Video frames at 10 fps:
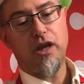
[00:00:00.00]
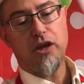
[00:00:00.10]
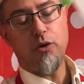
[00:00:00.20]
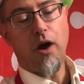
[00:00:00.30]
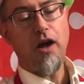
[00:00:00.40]

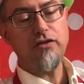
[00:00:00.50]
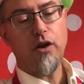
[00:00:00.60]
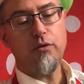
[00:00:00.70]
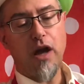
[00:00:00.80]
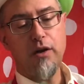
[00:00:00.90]
you also
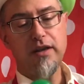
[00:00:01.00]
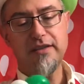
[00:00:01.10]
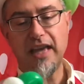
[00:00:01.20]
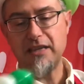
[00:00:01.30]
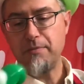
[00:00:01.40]
notice
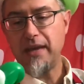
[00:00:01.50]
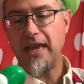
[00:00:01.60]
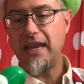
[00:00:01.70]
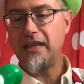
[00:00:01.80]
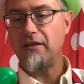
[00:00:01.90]
it's
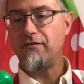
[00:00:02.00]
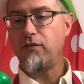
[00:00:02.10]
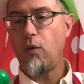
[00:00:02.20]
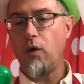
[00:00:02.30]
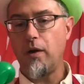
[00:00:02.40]
beginning to
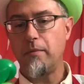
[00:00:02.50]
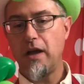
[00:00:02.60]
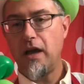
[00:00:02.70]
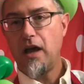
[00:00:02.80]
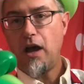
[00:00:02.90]
form
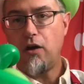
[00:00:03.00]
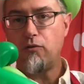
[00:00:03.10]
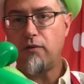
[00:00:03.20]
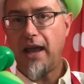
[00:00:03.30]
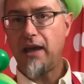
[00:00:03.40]
a
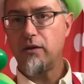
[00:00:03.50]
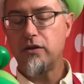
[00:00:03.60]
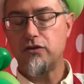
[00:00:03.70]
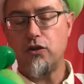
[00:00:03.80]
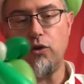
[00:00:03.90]
round
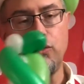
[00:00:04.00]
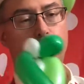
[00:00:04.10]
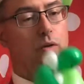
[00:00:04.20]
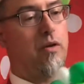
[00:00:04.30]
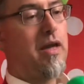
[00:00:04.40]
circle.
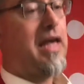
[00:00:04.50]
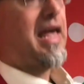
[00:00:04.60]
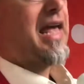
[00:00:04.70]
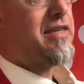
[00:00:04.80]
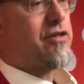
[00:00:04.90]

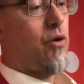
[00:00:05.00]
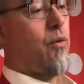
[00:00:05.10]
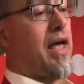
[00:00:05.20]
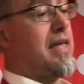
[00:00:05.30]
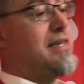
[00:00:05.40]
And so
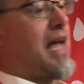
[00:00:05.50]
as I